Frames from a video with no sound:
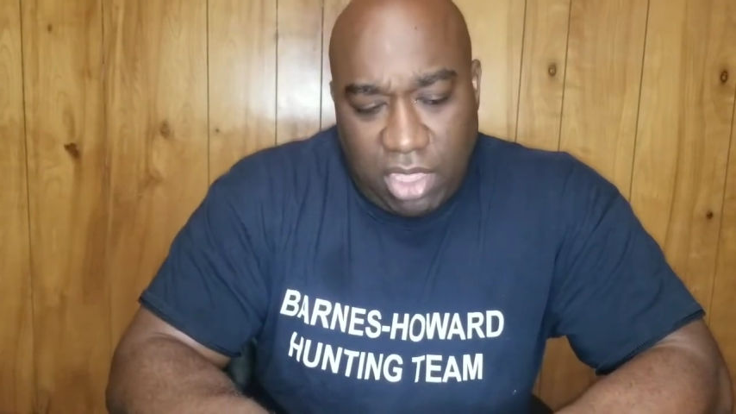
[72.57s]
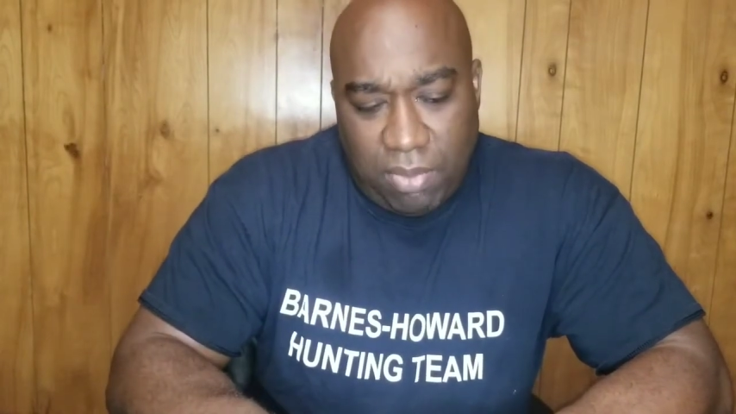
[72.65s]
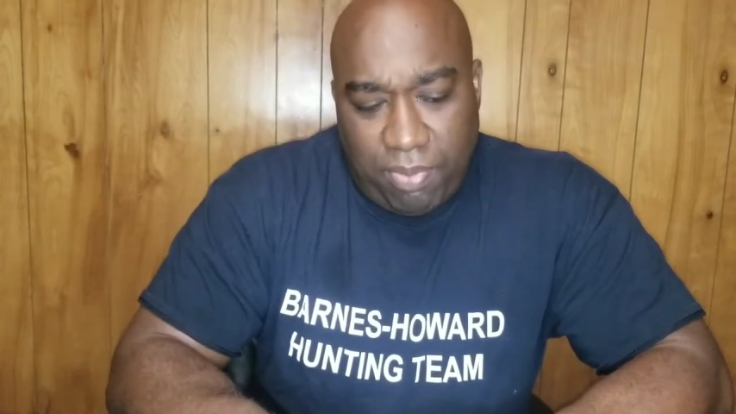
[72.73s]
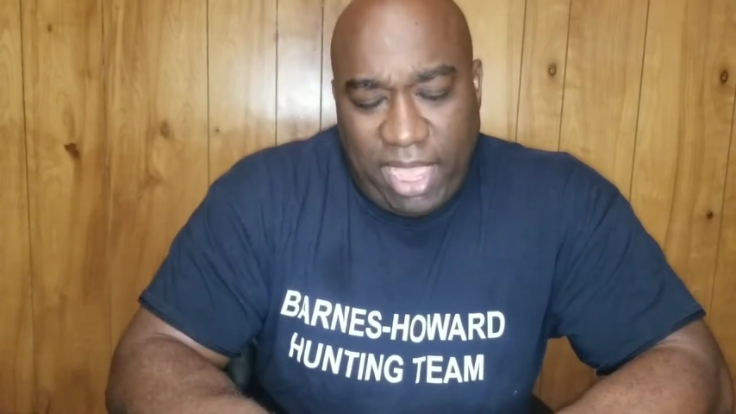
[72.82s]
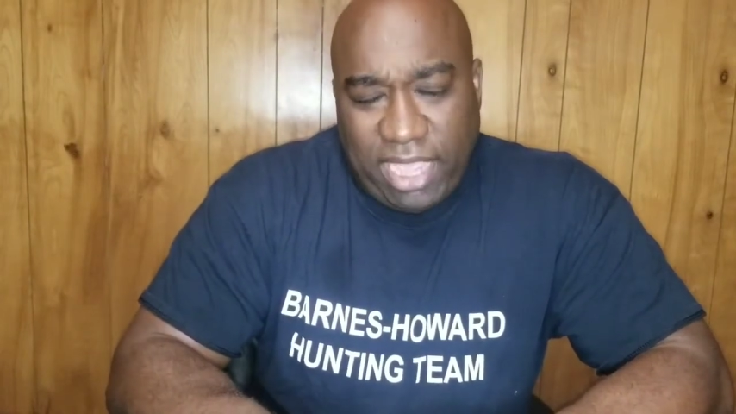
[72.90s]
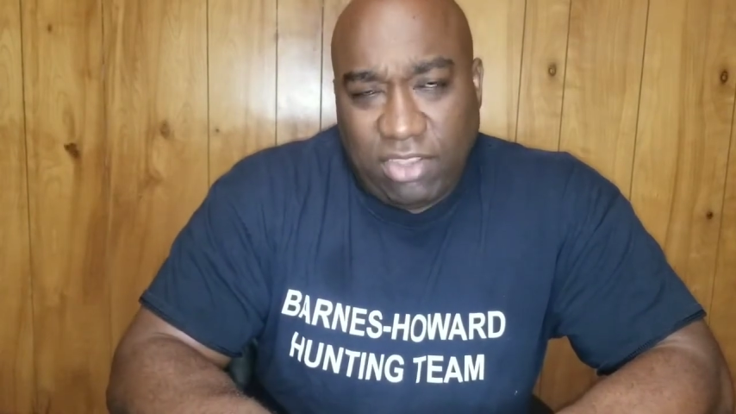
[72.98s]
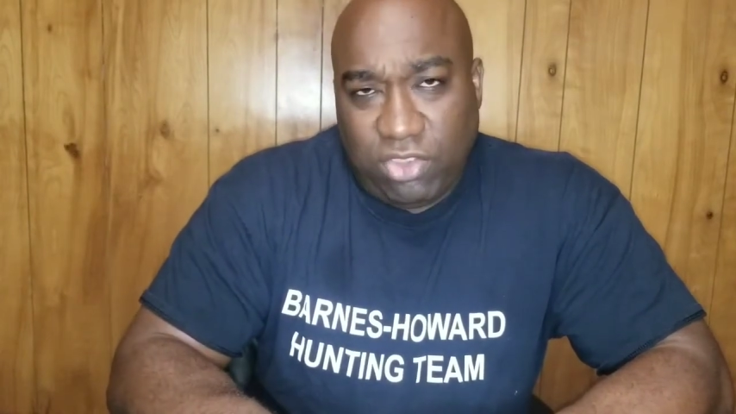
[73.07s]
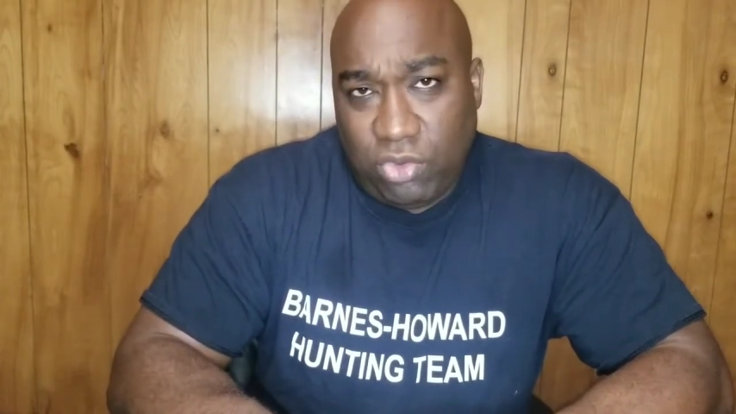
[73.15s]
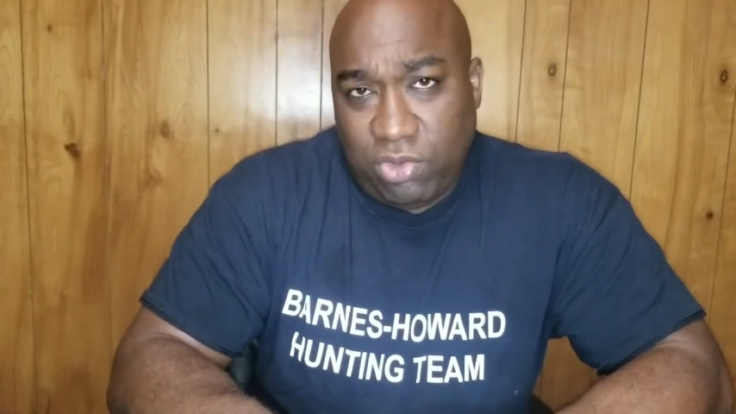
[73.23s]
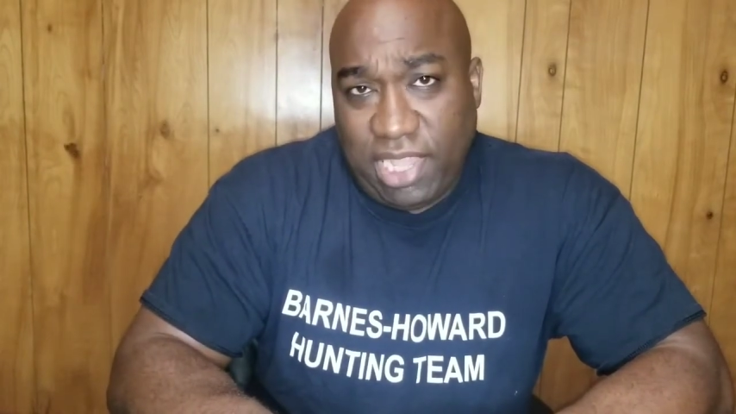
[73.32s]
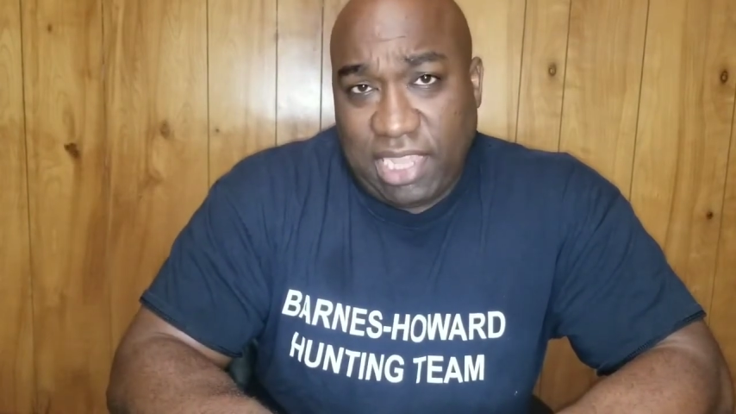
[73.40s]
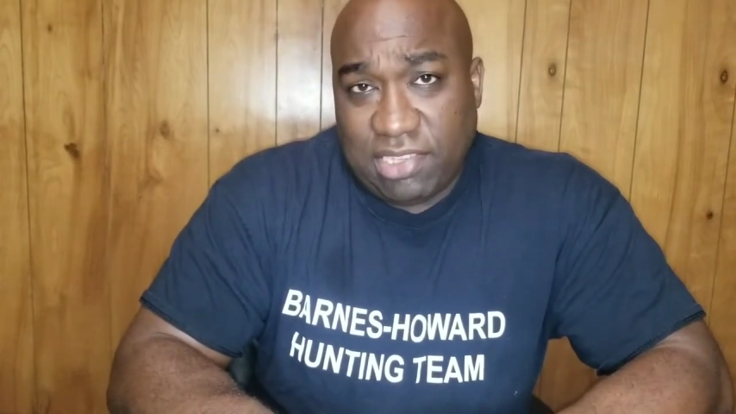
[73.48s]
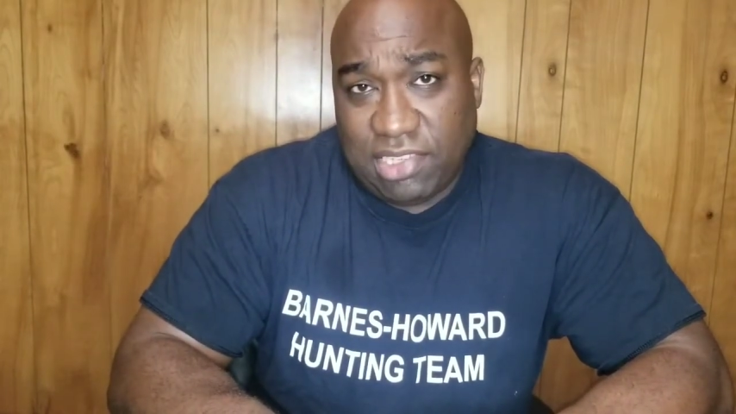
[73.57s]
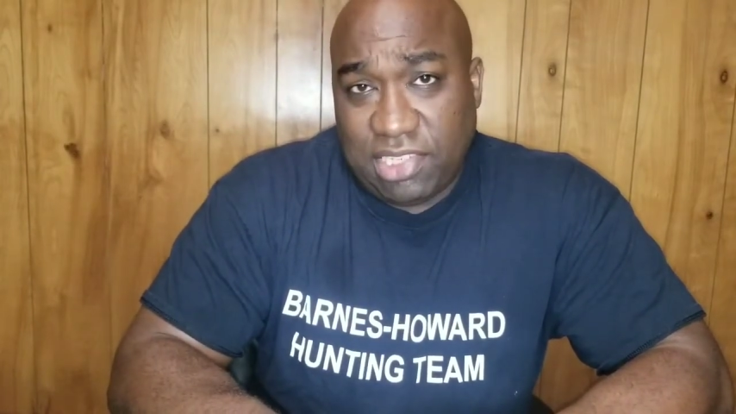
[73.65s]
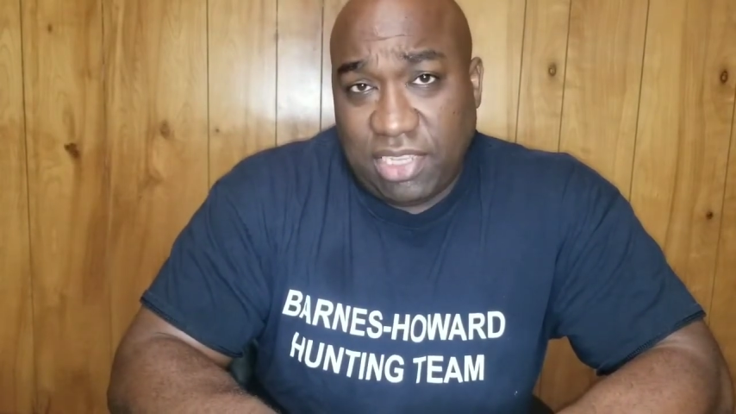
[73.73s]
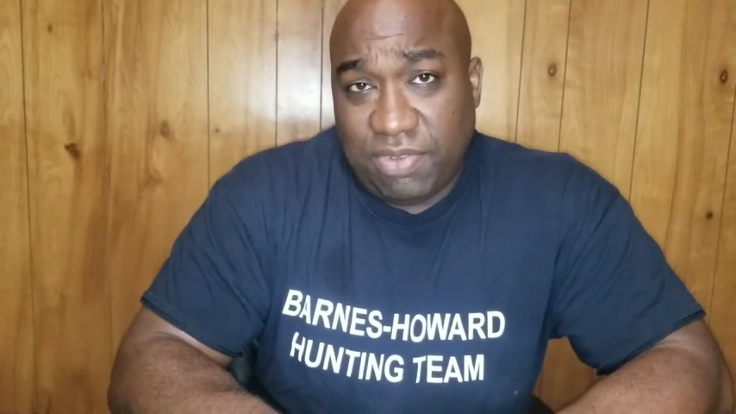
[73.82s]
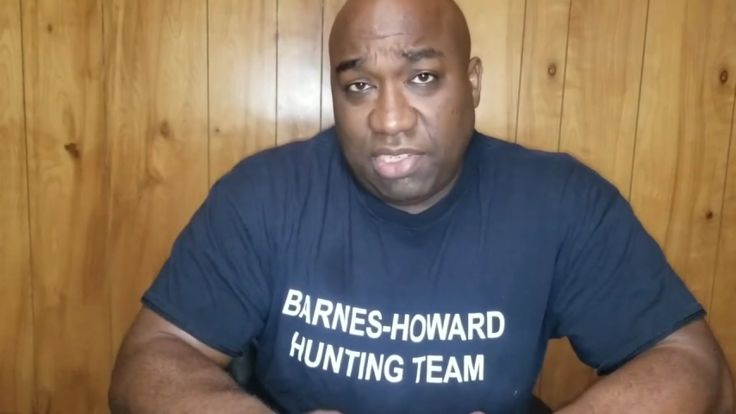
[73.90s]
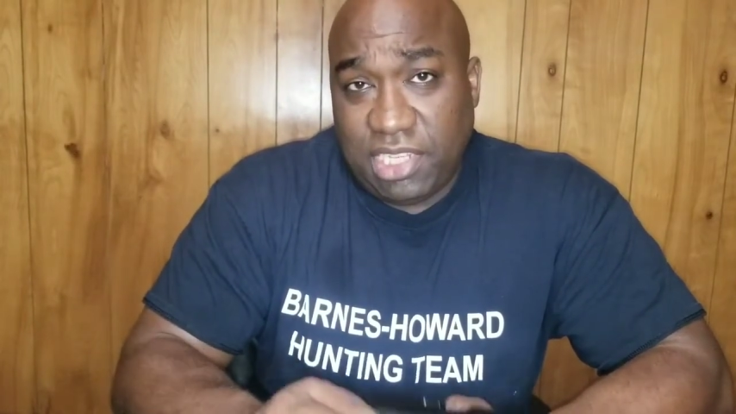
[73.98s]
Back in
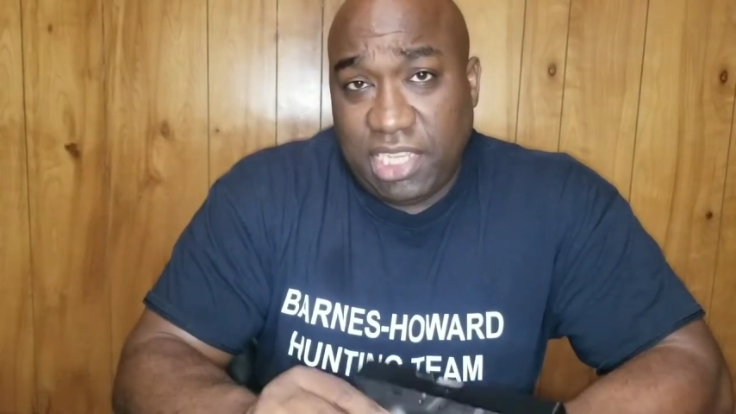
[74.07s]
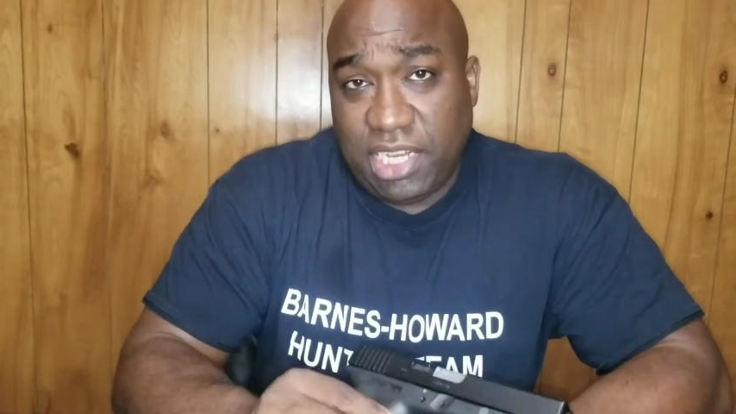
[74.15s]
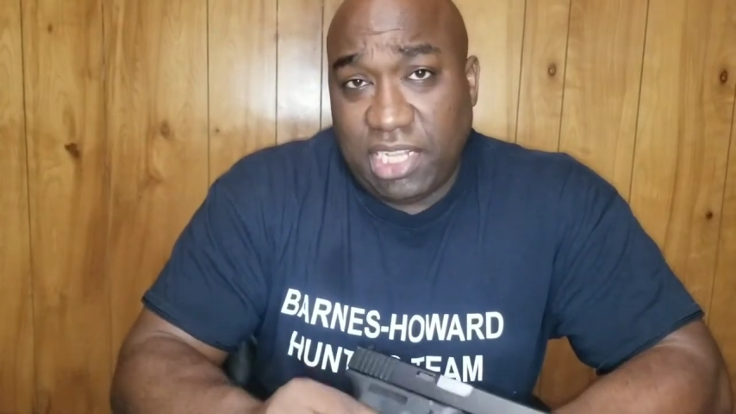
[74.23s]
2017,